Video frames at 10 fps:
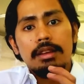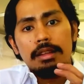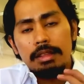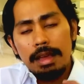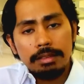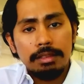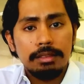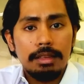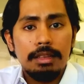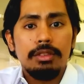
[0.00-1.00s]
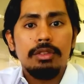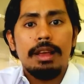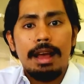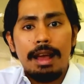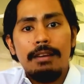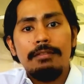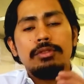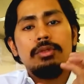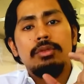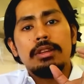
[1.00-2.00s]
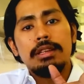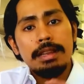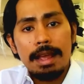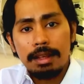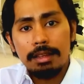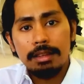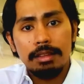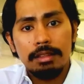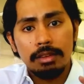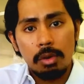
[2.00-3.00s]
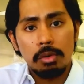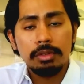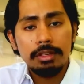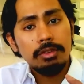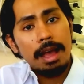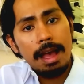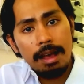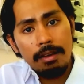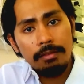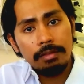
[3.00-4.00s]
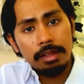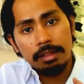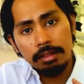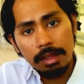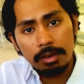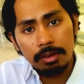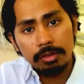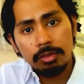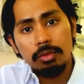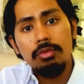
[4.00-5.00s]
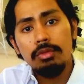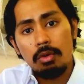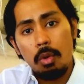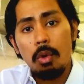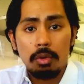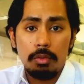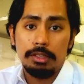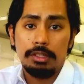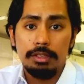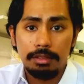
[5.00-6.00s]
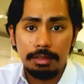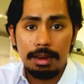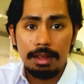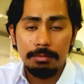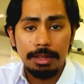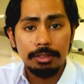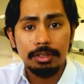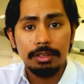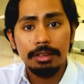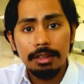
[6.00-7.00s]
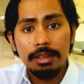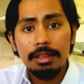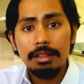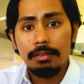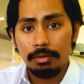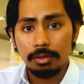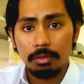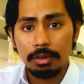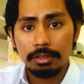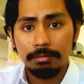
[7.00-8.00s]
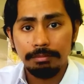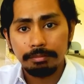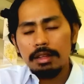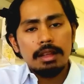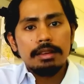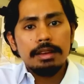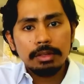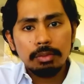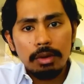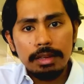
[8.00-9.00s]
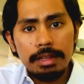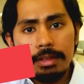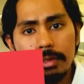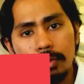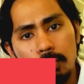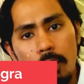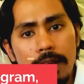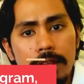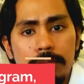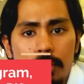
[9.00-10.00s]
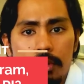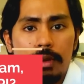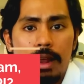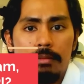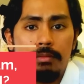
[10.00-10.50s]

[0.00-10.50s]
the essence is you have to connect the goals that you have in the letter to the core questions that I mentioned in the first question. Next one is why the program,